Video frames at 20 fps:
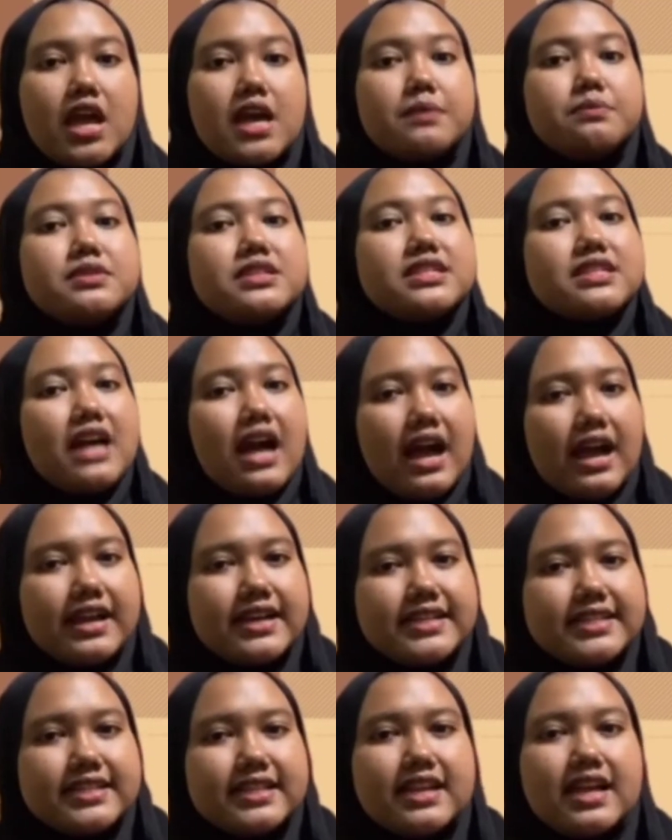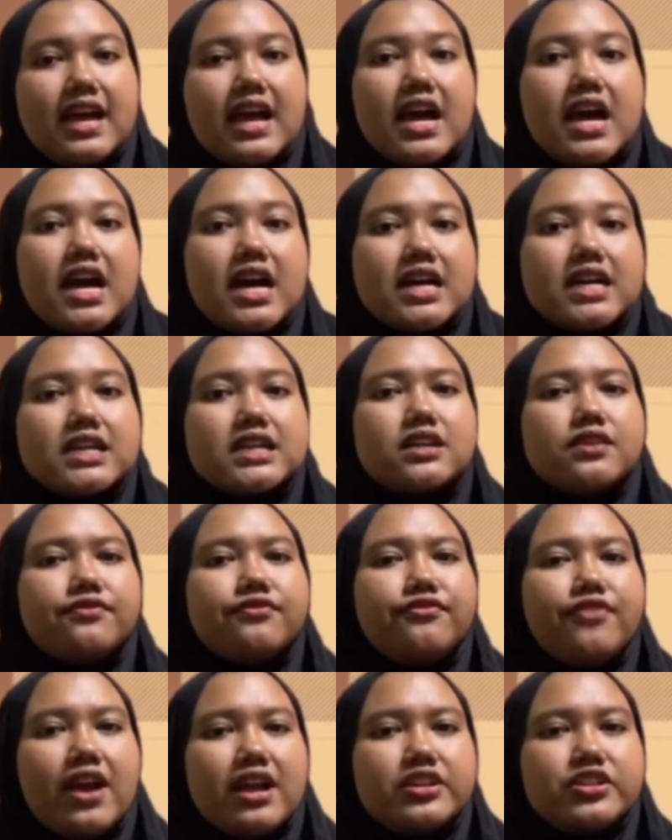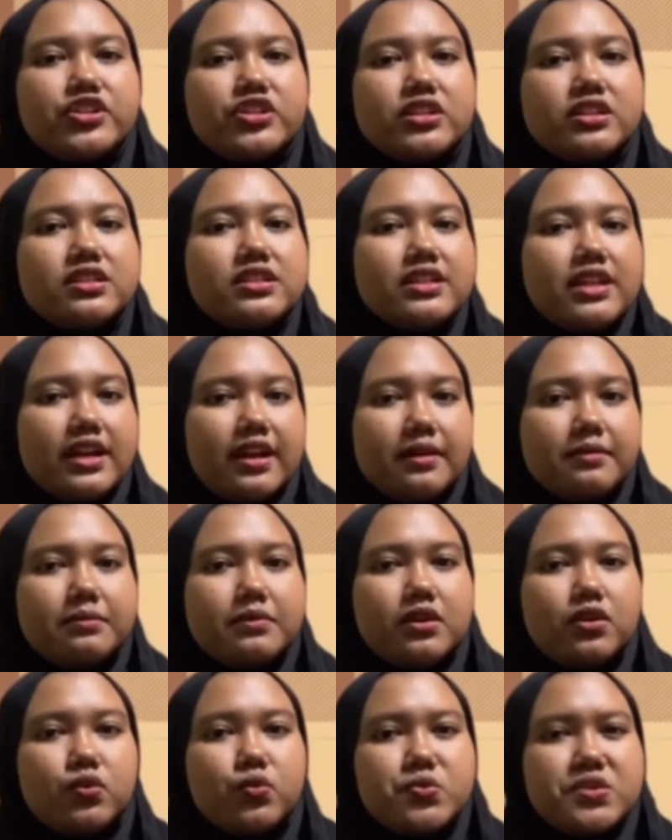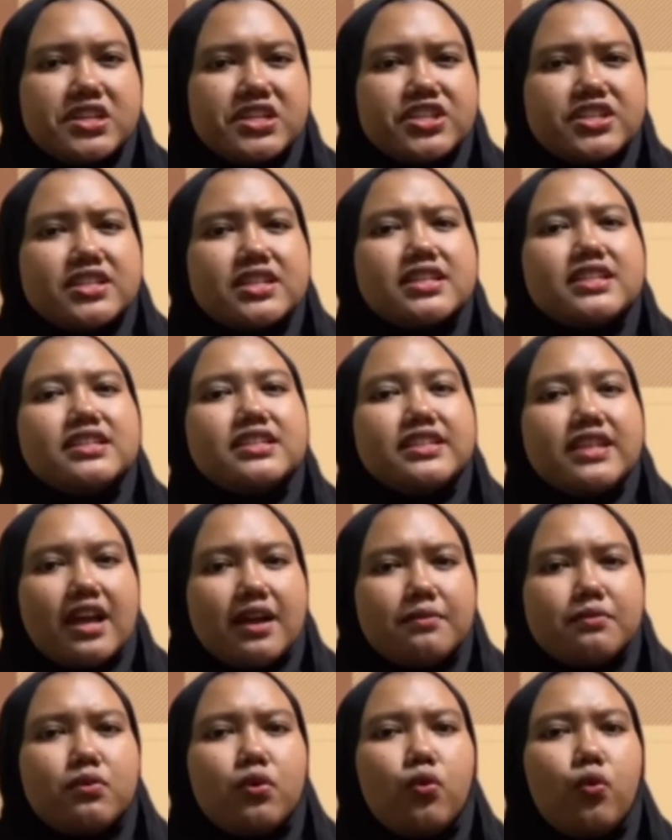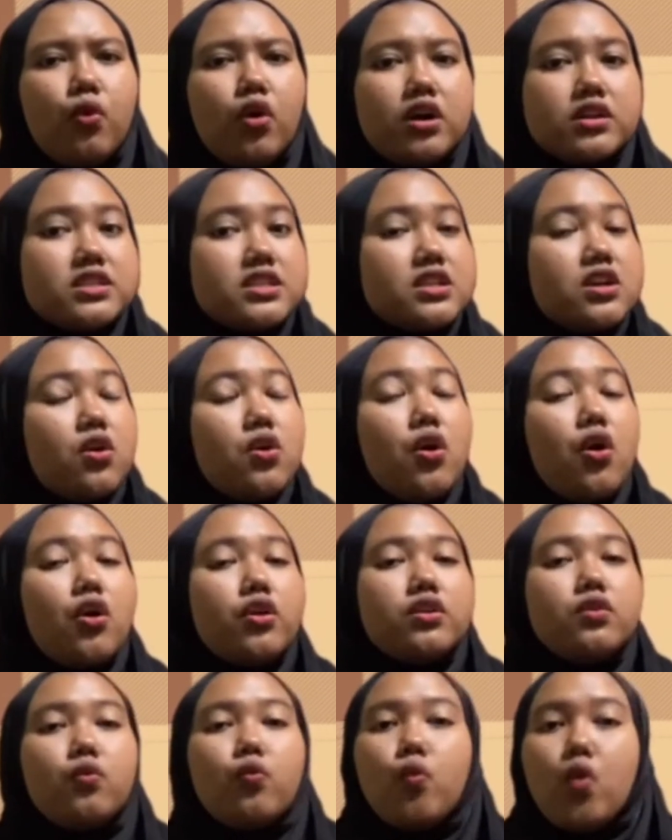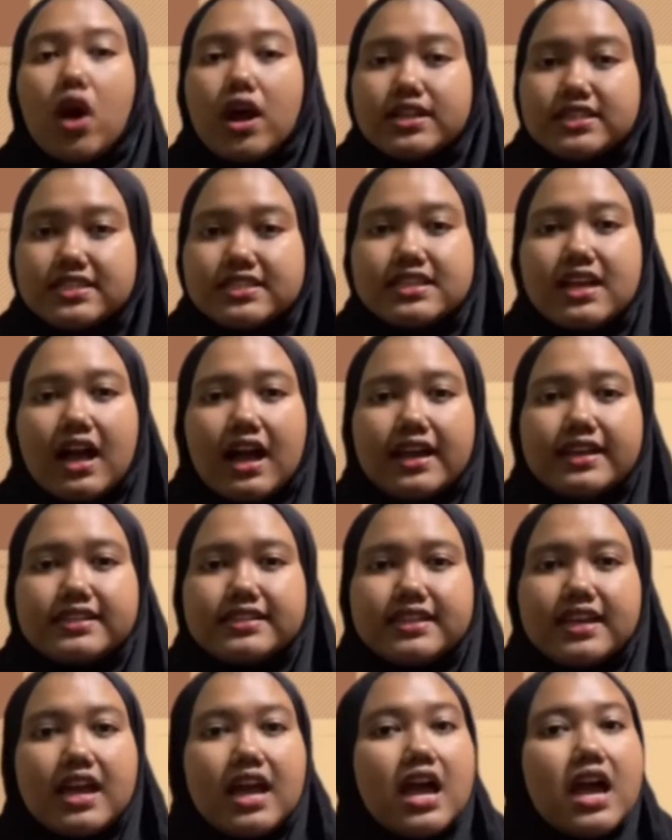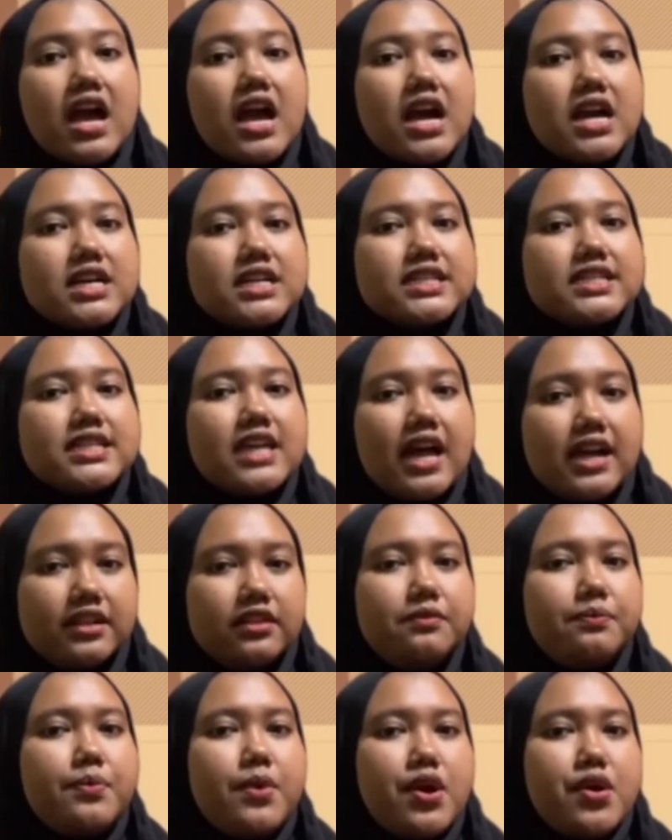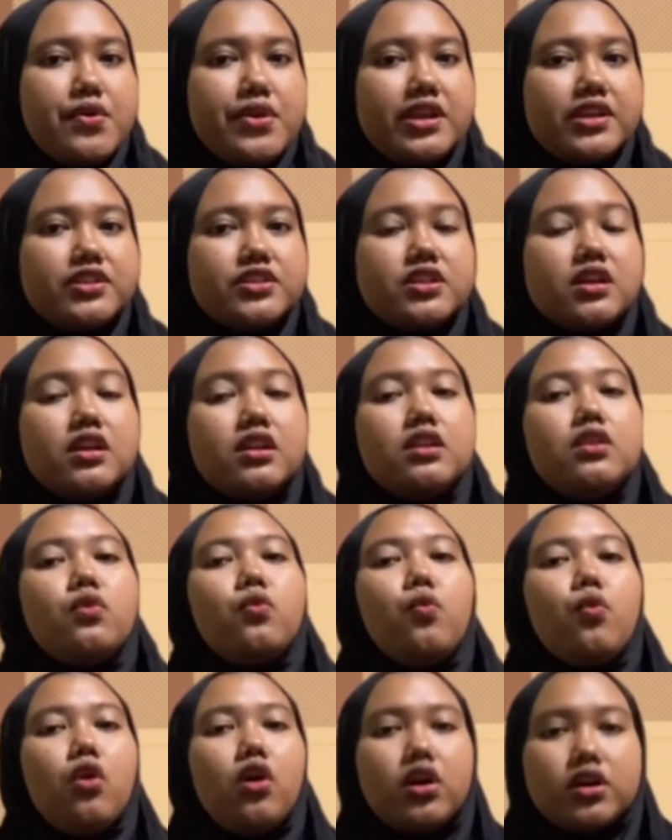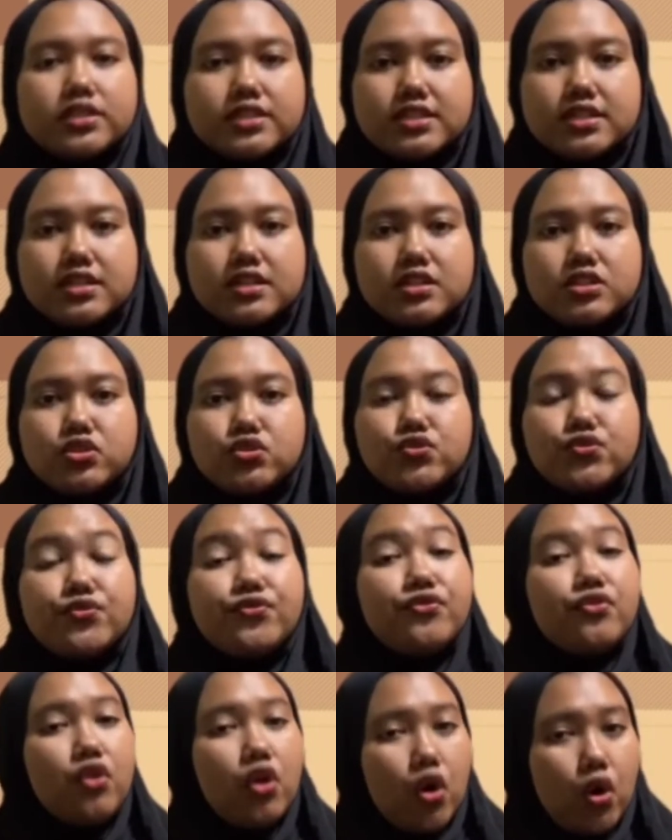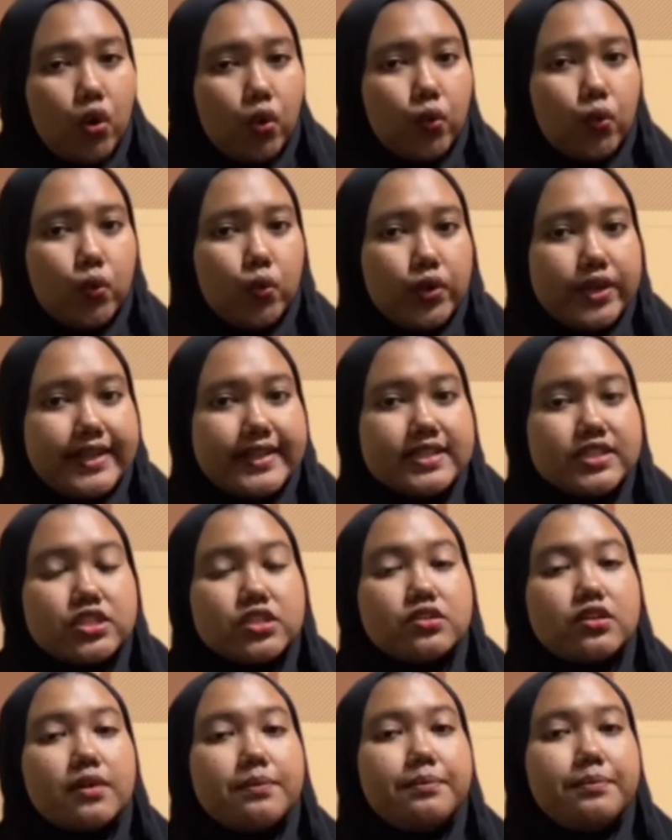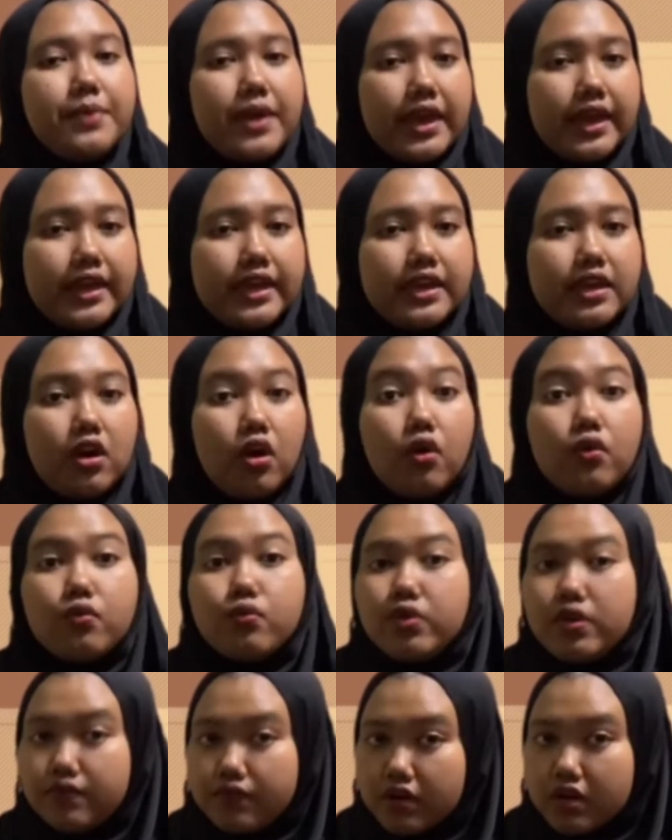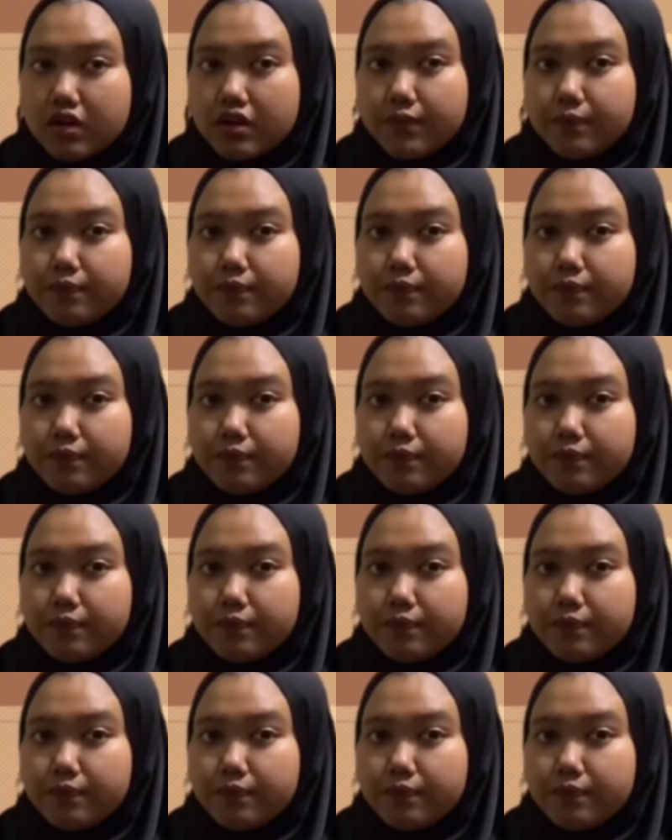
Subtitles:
Besides, a conventional dam which dams water on one side, a tidal barrage allows water to flow into a bay or river